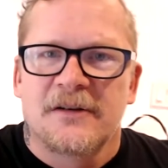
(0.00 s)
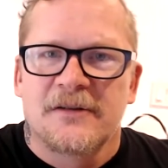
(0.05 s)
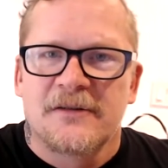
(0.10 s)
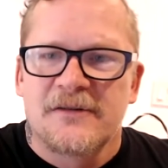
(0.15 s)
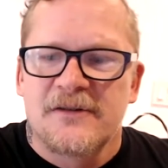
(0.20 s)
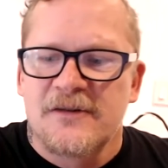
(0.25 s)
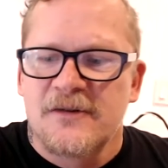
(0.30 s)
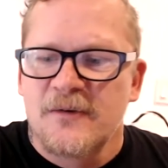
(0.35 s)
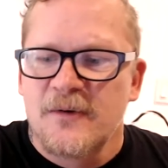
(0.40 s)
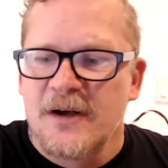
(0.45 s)

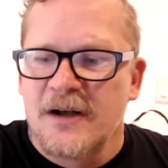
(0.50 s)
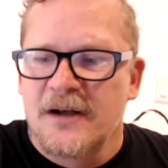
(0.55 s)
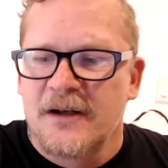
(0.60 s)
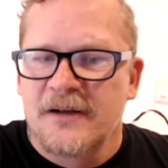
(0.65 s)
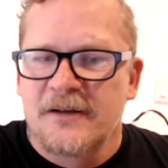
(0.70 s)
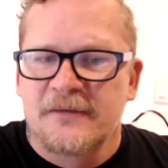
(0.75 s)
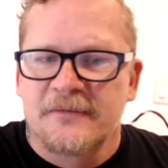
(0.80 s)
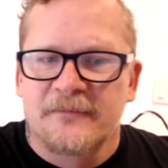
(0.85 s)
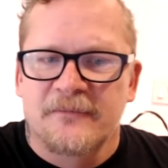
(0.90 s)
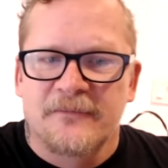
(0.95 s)
to
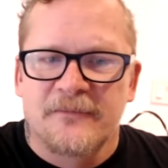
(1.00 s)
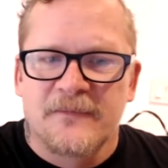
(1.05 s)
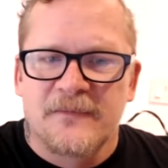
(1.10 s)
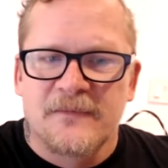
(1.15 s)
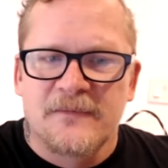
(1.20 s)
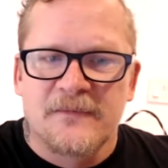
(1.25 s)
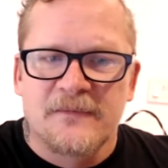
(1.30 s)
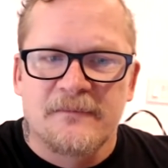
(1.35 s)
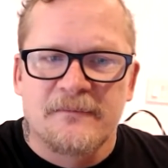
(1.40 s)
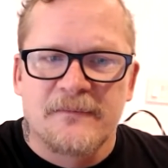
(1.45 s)
uh,
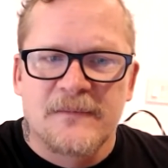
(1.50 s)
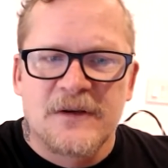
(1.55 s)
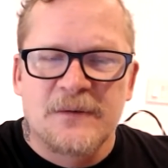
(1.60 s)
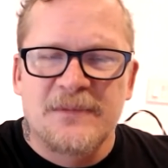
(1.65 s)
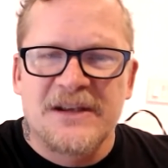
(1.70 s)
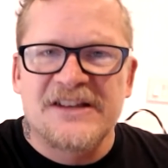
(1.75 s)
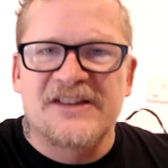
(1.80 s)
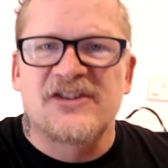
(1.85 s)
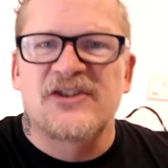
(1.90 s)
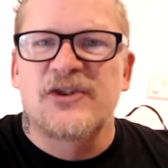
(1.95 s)
to
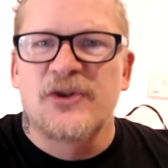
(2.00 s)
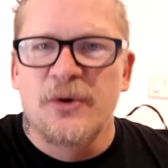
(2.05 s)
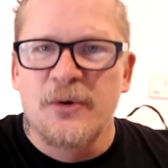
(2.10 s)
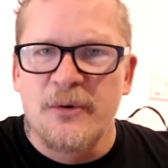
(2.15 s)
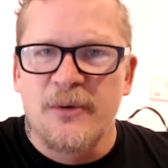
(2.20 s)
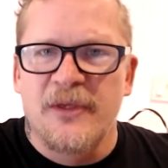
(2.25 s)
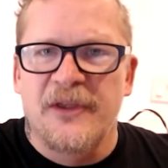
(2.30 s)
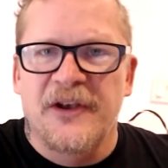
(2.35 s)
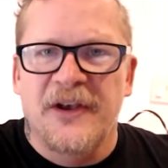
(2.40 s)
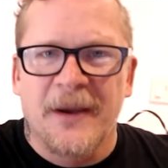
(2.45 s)
be
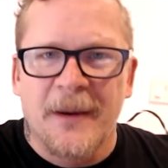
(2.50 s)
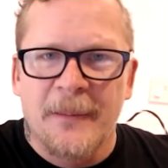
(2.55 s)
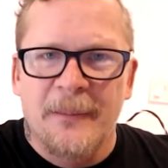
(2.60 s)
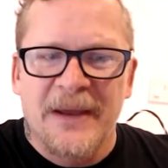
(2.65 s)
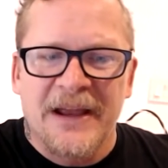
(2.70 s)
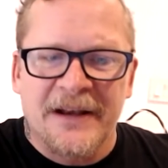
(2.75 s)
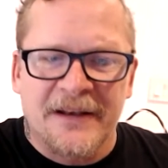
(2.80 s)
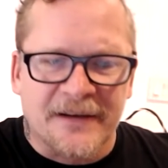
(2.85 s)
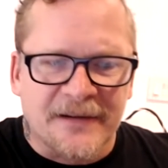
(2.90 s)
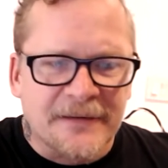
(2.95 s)
soothed a
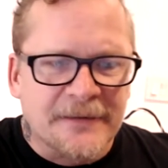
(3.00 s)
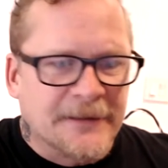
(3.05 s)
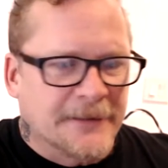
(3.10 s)
bit,